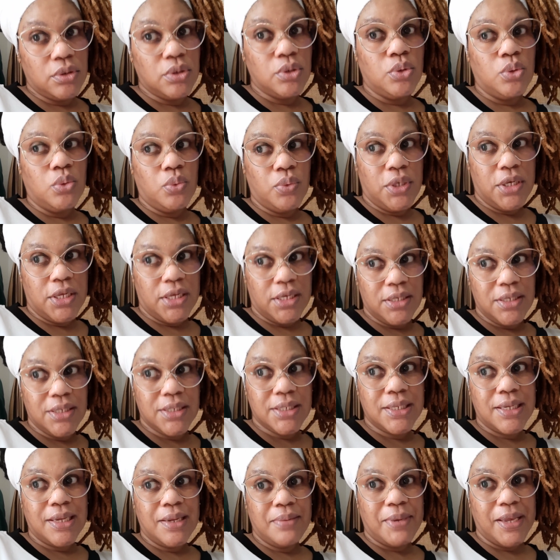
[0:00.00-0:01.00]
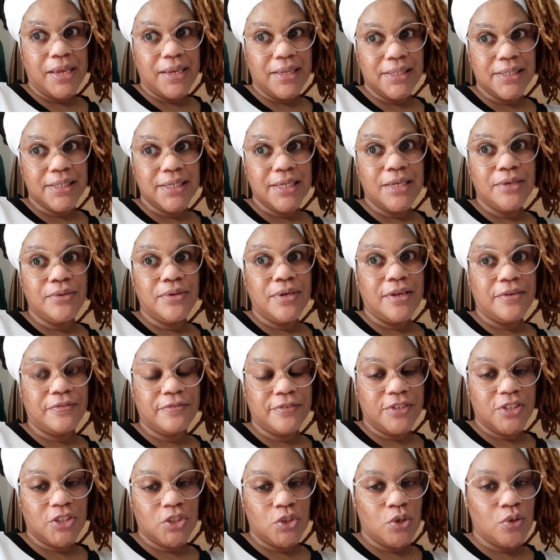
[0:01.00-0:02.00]
doing at the time, I can tell you that
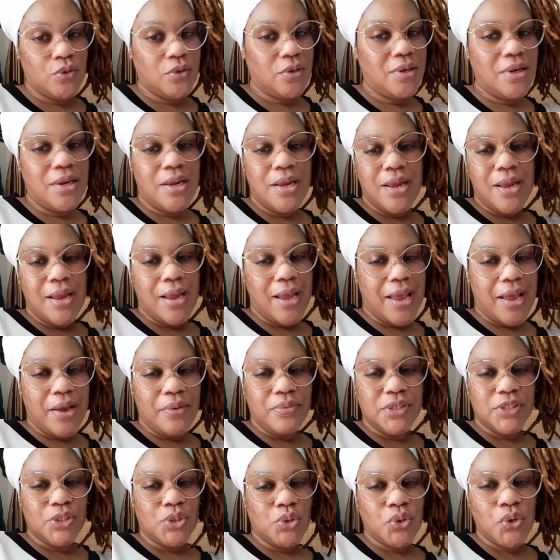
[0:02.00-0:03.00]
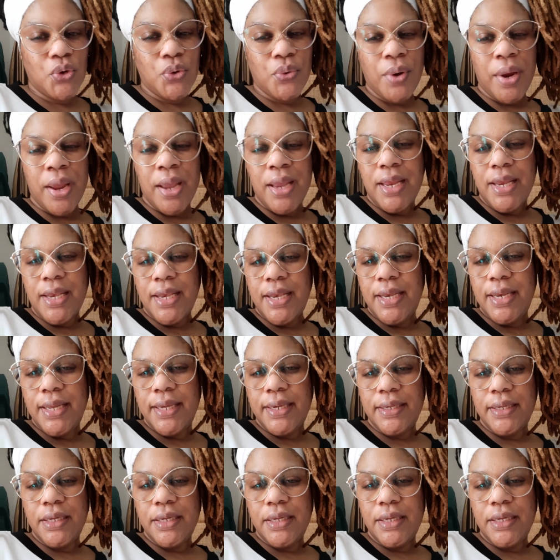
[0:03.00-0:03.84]
for sure, I was not crying.